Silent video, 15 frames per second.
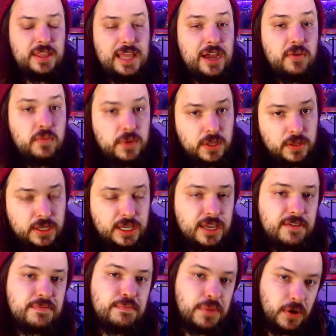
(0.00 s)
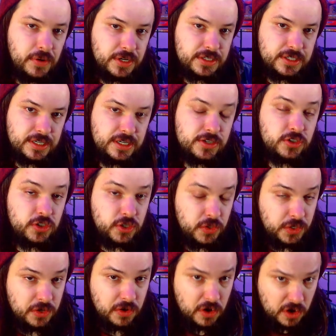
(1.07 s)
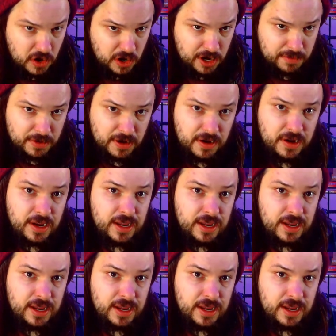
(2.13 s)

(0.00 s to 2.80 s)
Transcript: that will give bonuses to your armor.